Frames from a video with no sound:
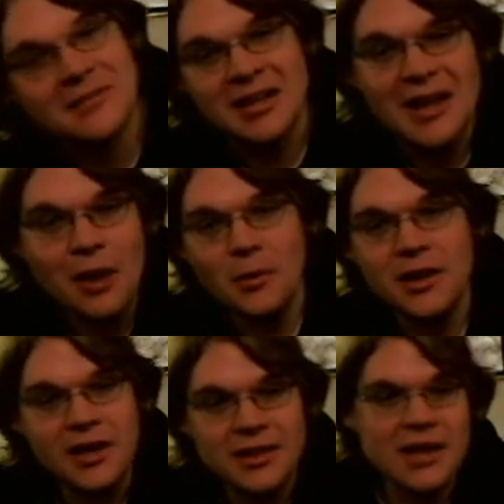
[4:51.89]
Not
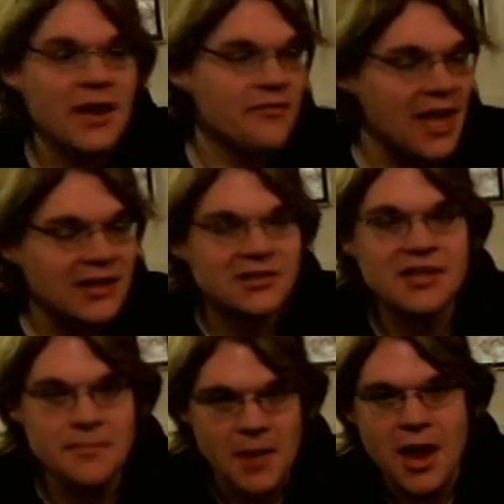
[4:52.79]
really didn't think of. That's
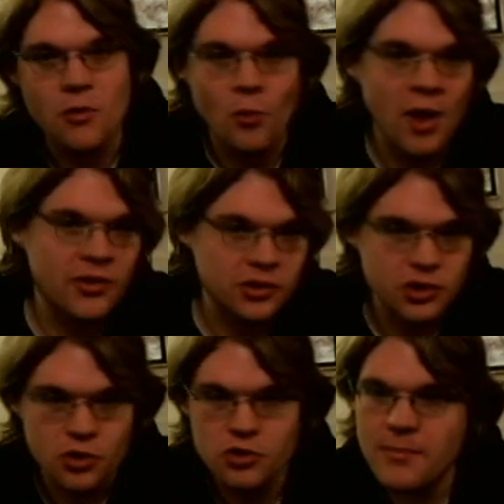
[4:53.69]
the main one. There's
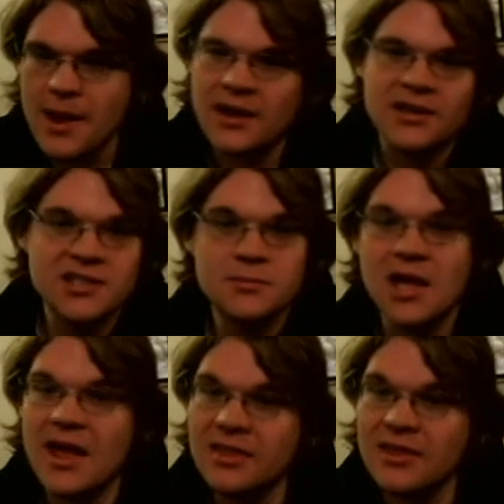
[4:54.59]
no new mechanisms,
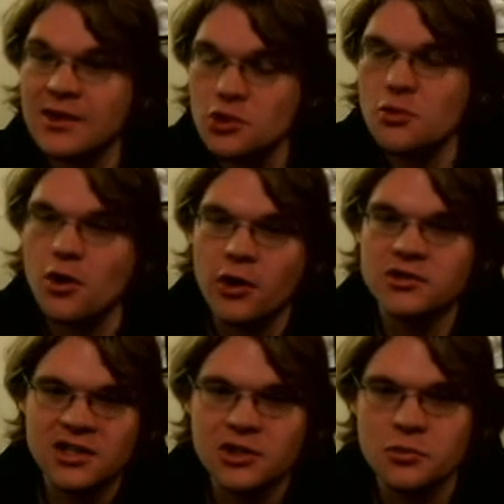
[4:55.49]
and the new
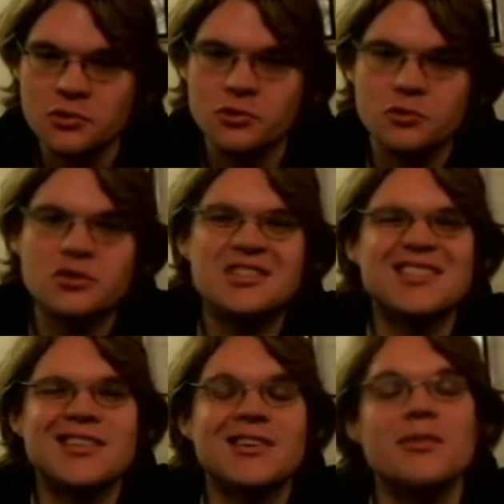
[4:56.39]
cards they do introduce
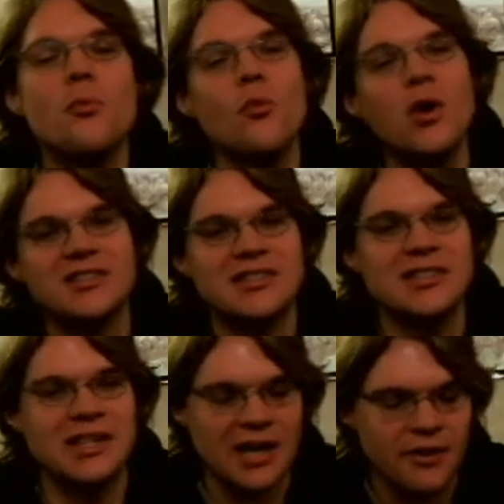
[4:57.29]
just
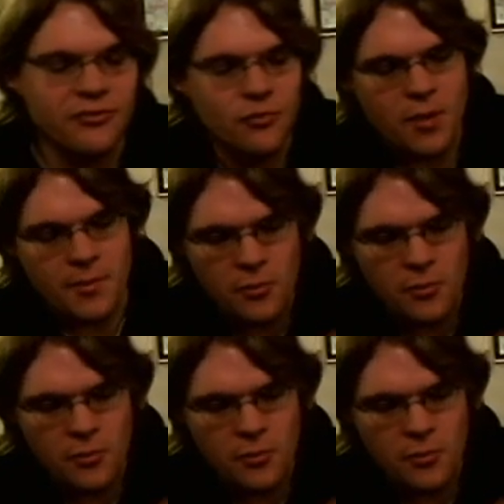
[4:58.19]
wasn't enough for me.